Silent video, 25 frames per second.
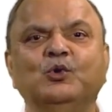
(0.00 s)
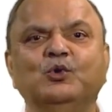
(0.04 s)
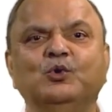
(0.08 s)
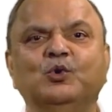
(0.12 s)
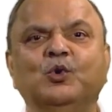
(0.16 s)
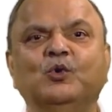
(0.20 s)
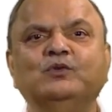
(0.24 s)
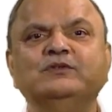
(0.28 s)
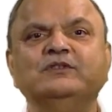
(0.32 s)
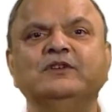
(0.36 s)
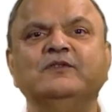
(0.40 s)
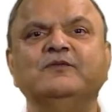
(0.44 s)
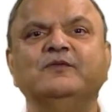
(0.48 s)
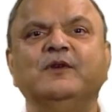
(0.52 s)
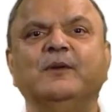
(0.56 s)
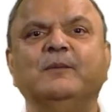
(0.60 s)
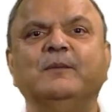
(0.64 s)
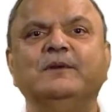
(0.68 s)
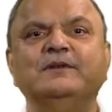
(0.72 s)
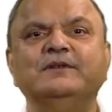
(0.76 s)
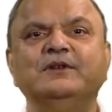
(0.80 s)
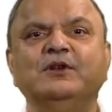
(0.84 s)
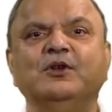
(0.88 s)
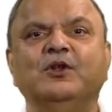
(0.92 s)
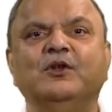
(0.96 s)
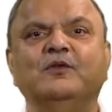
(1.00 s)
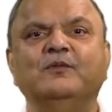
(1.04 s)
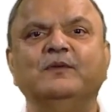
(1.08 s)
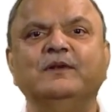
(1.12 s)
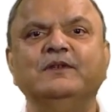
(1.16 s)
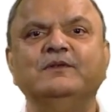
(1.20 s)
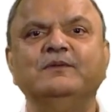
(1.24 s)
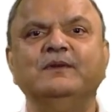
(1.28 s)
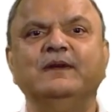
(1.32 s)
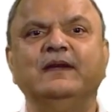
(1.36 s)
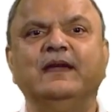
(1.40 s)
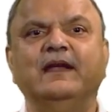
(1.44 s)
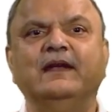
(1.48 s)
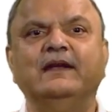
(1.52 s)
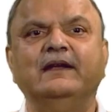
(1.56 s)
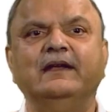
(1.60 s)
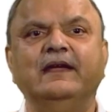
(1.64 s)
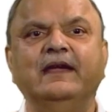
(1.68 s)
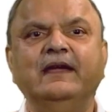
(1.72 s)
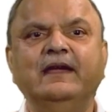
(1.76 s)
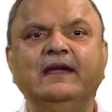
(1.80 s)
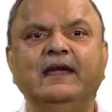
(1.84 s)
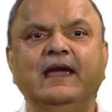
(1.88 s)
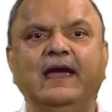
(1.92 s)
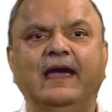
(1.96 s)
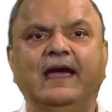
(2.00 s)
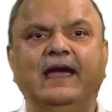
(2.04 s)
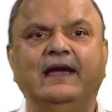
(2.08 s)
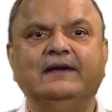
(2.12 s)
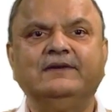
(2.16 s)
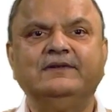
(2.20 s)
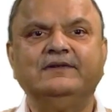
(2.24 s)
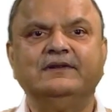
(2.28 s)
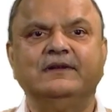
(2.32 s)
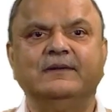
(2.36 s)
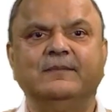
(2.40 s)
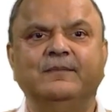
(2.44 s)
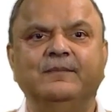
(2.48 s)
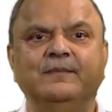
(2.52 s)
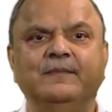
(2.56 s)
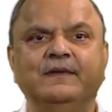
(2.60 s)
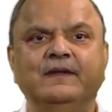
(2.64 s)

those information on which we can take action.